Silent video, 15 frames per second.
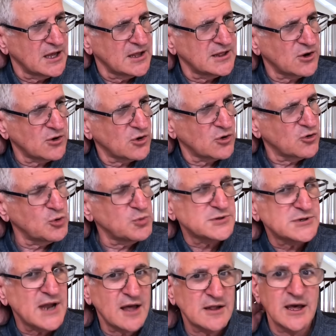there are
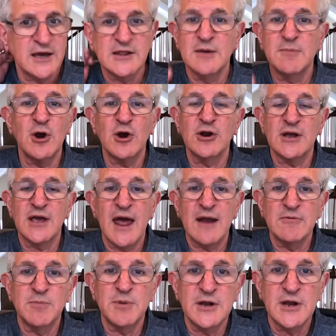groups now like the American
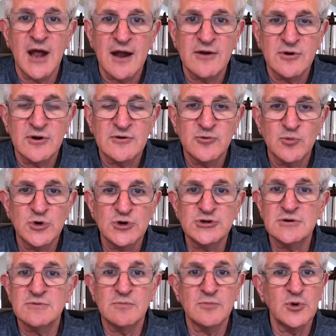Academy of Pediatrics,
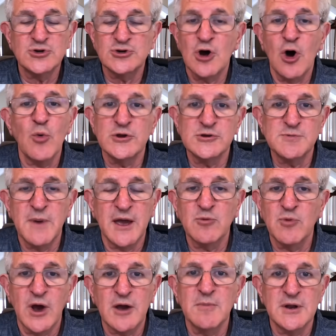which which always make
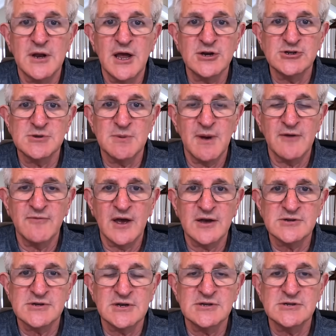recommendations about
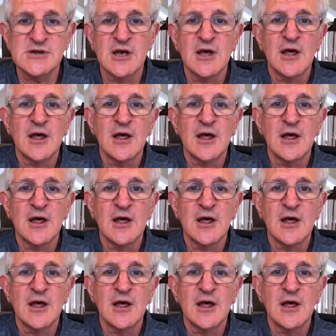vaccines.